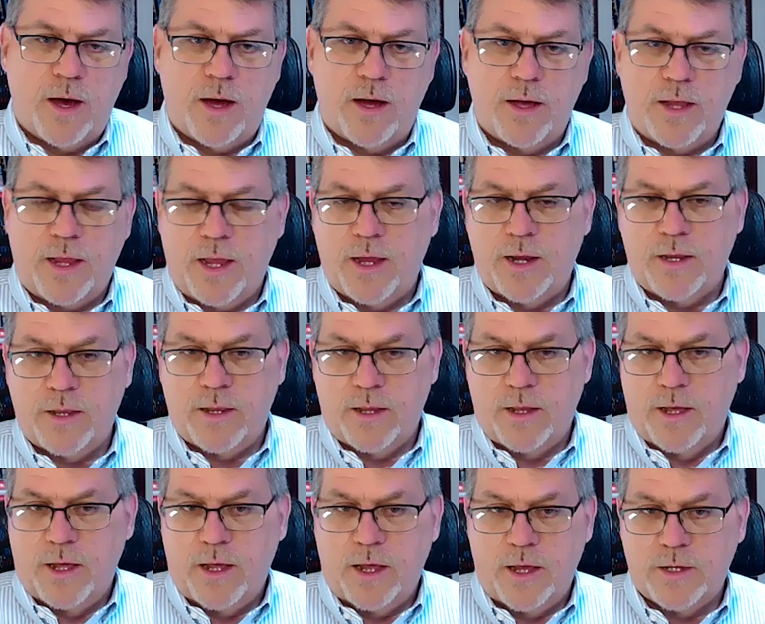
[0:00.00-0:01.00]
in
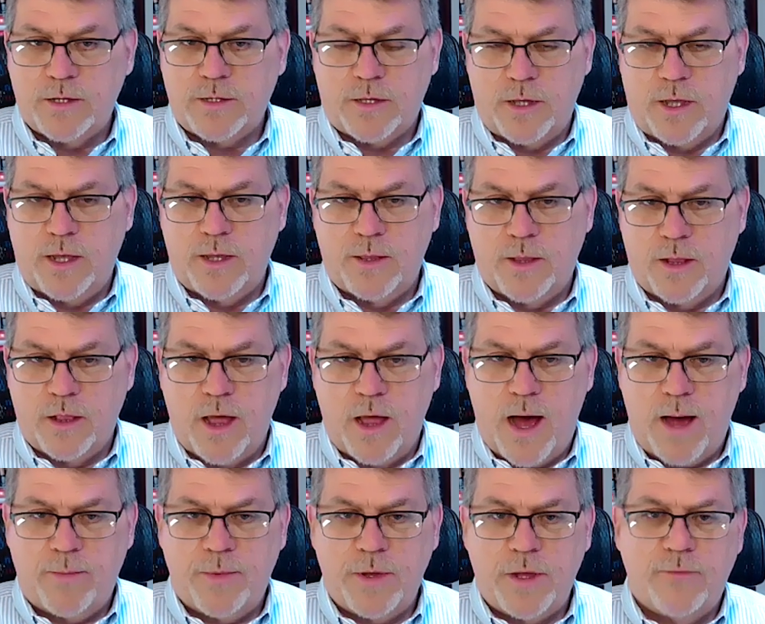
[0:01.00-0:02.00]
the
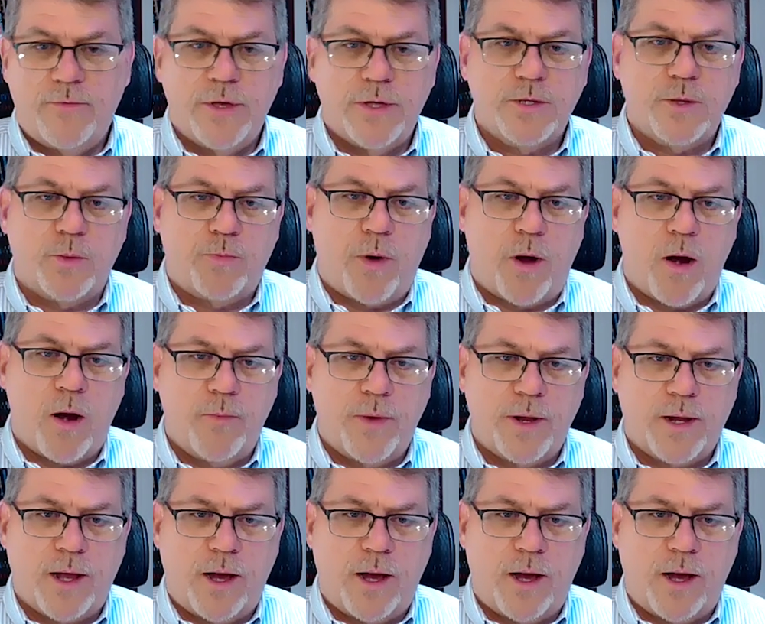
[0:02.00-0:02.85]
lobby of his apartment